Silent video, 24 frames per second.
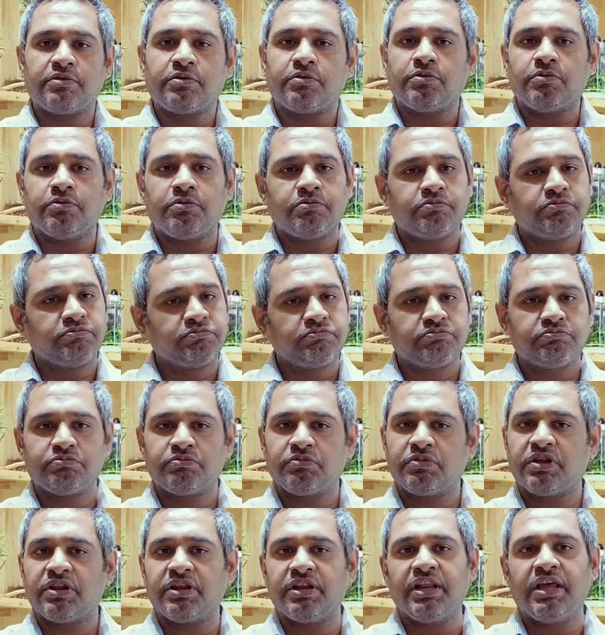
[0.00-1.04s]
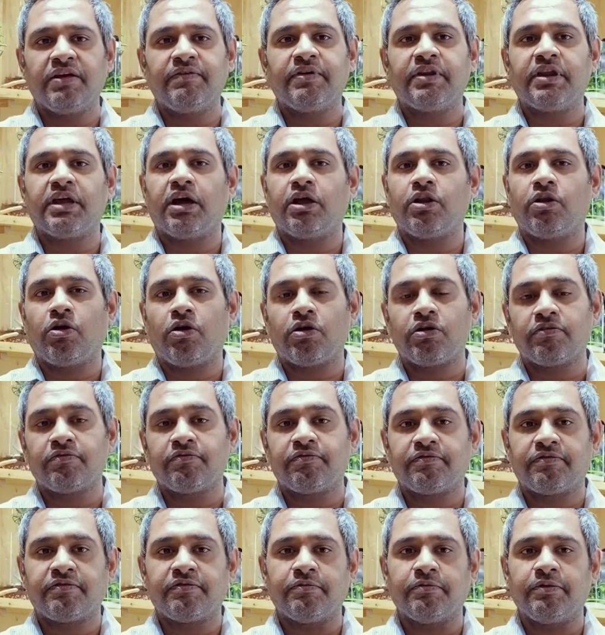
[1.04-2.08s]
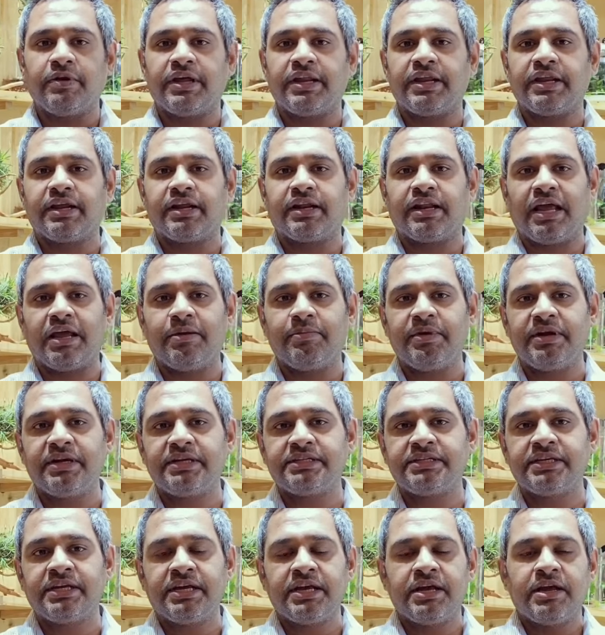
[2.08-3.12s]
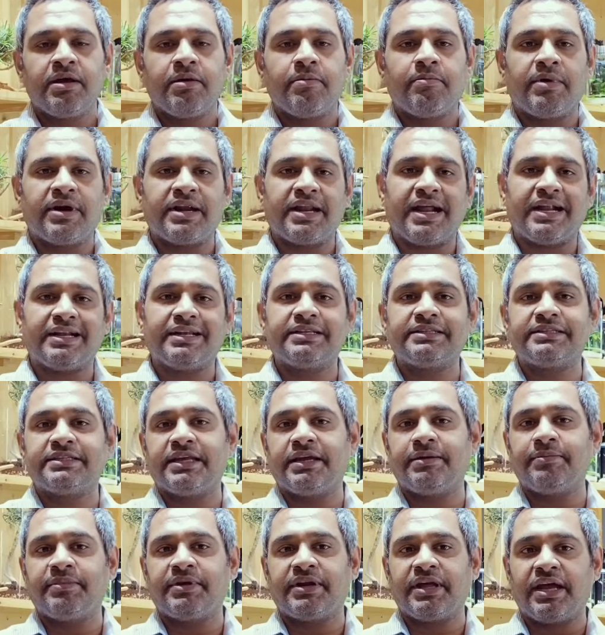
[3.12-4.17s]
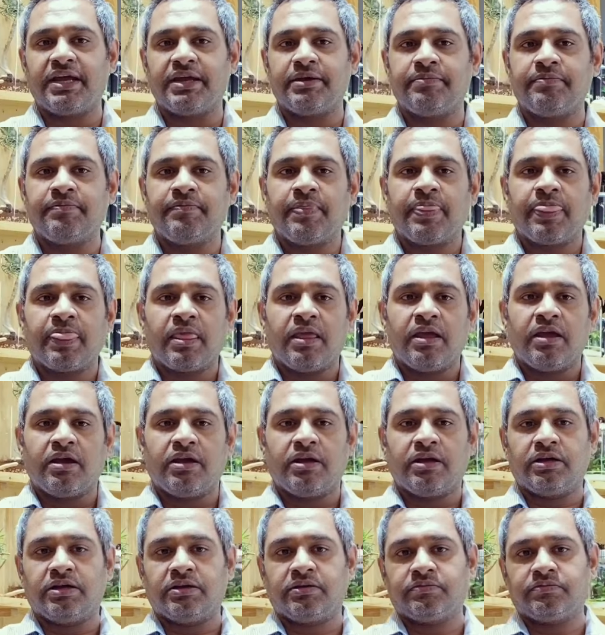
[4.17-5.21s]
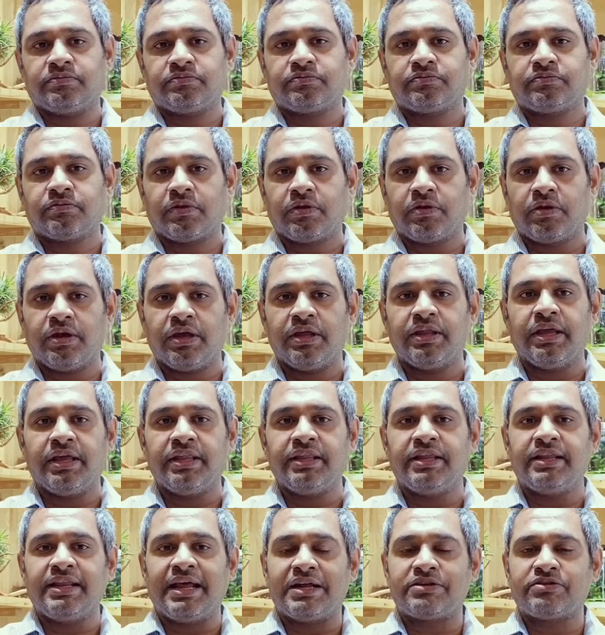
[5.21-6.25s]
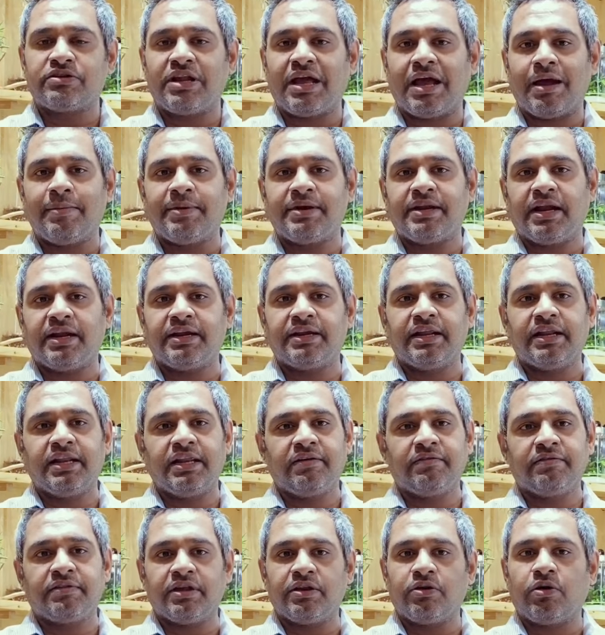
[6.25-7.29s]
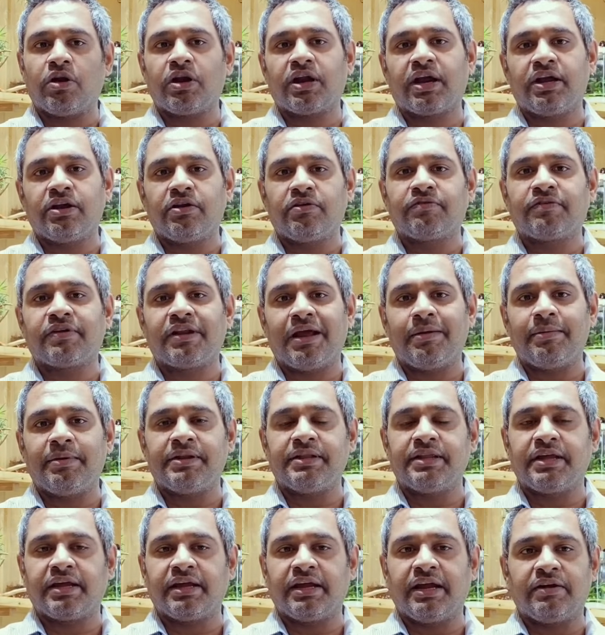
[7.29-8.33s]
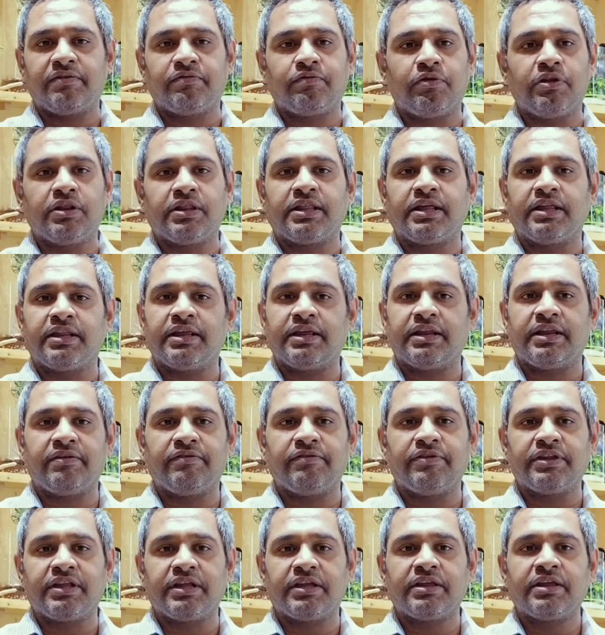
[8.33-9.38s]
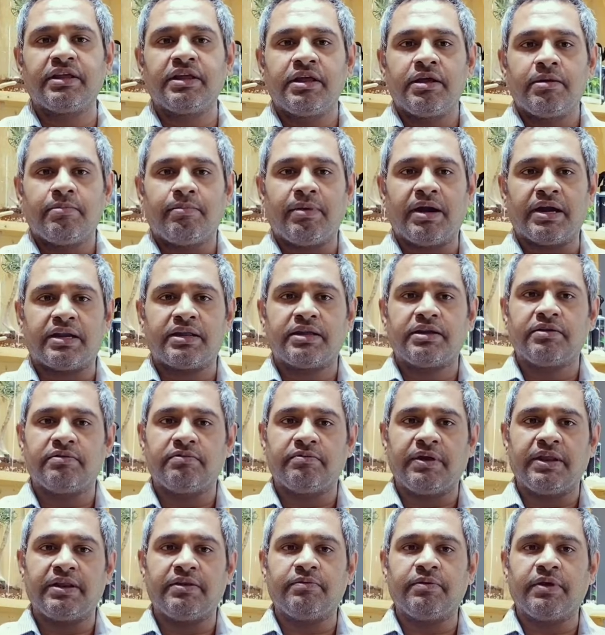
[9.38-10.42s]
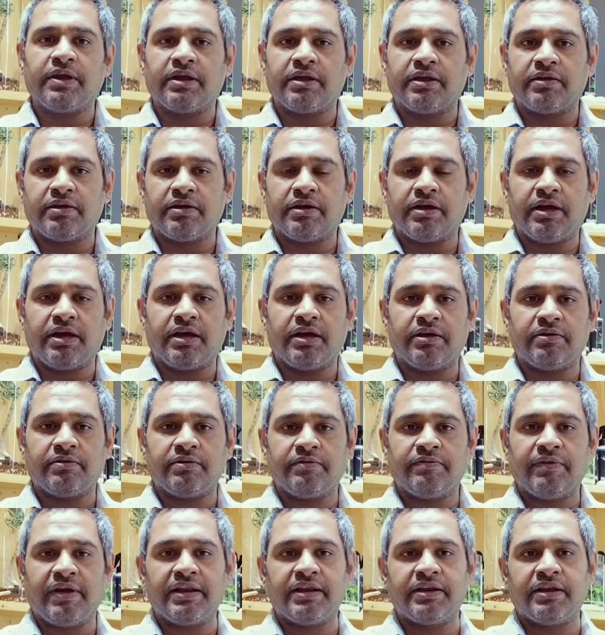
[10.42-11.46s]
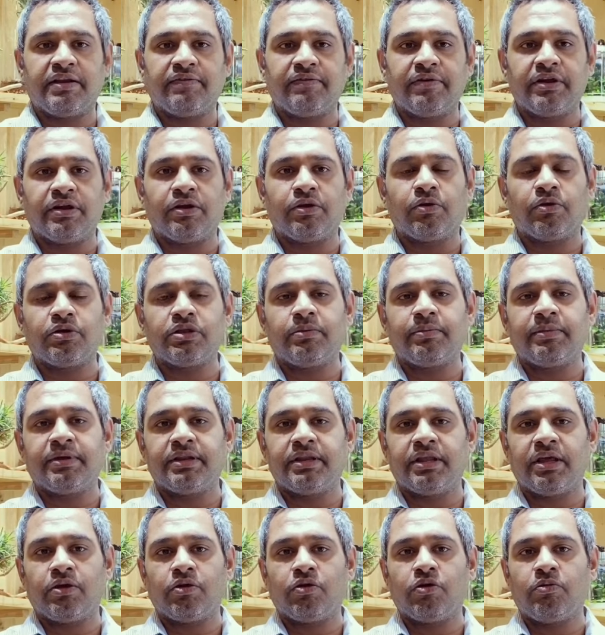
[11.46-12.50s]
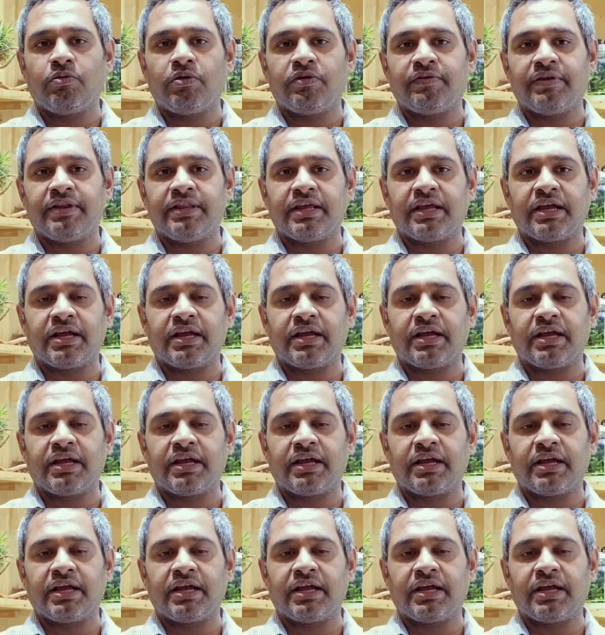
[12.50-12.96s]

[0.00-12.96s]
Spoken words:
to live in a lot of varying climates, but at the same time in the natural habitat they live in all kind of climates. They get full sun and everything, but when we grow them in their home or when they